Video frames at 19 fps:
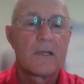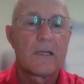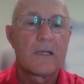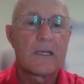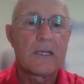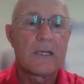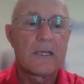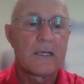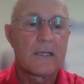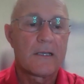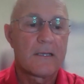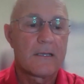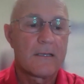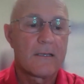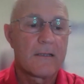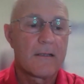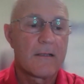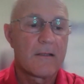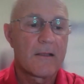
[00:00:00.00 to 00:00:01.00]
And
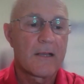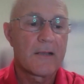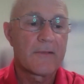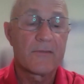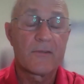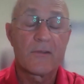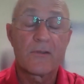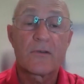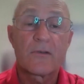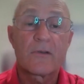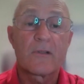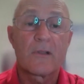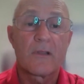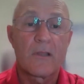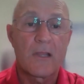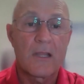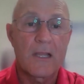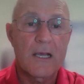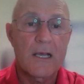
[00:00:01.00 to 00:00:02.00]
I've learned a
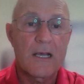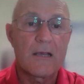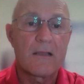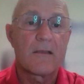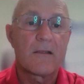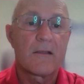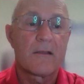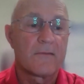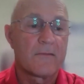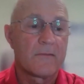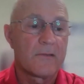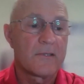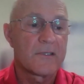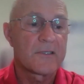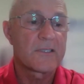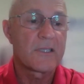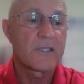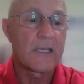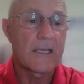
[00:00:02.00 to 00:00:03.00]
lot of
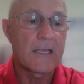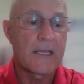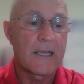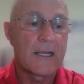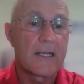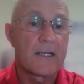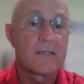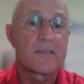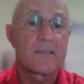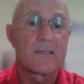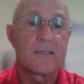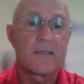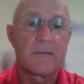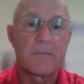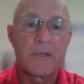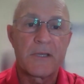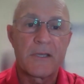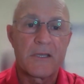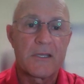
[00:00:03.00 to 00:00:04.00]
listening to guys that have
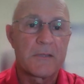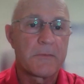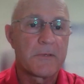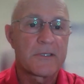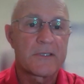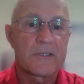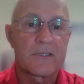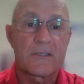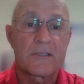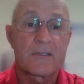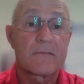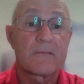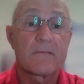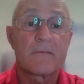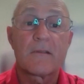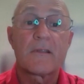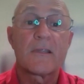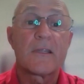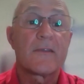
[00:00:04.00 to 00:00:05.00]
been in the business
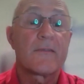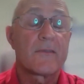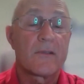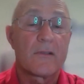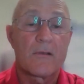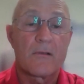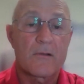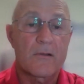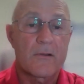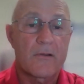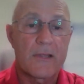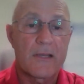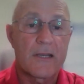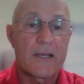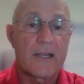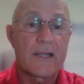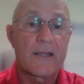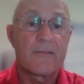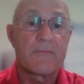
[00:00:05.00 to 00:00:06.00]
even longer than
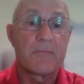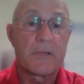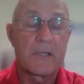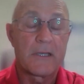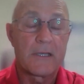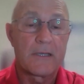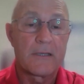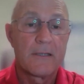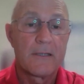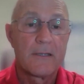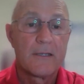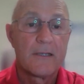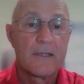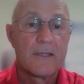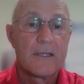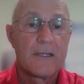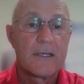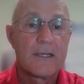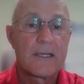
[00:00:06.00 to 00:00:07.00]
I've been.
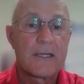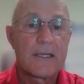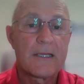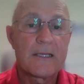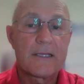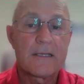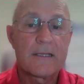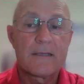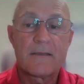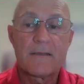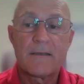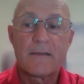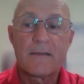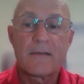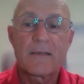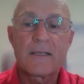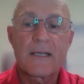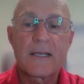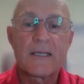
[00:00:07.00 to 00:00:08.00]
And
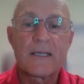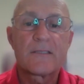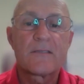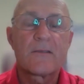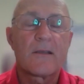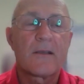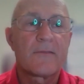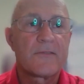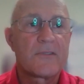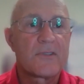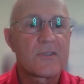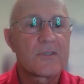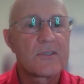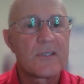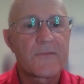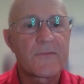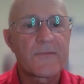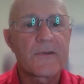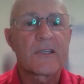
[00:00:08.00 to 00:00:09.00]
guys who have just
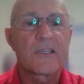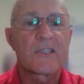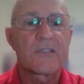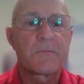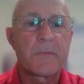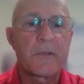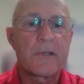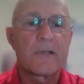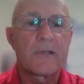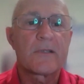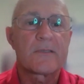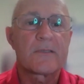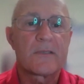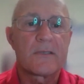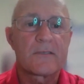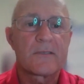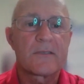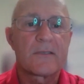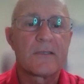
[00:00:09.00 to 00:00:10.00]
different
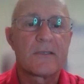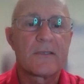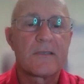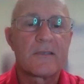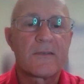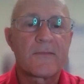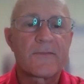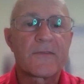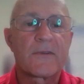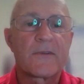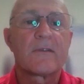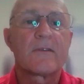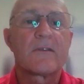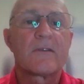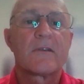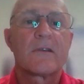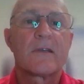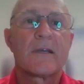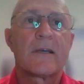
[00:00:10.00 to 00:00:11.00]
experiences and different
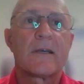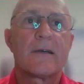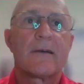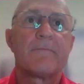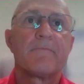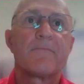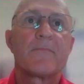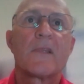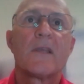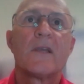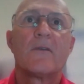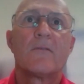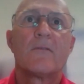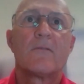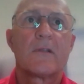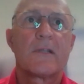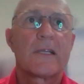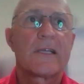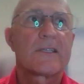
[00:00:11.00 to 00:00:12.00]

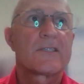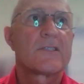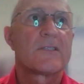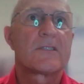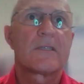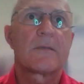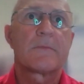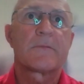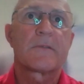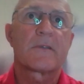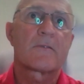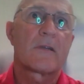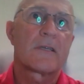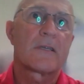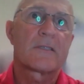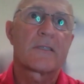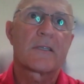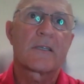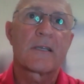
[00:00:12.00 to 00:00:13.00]
relationships
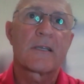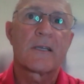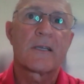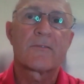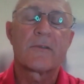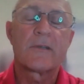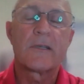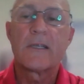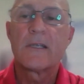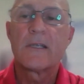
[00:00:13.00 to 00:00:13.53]
across the country.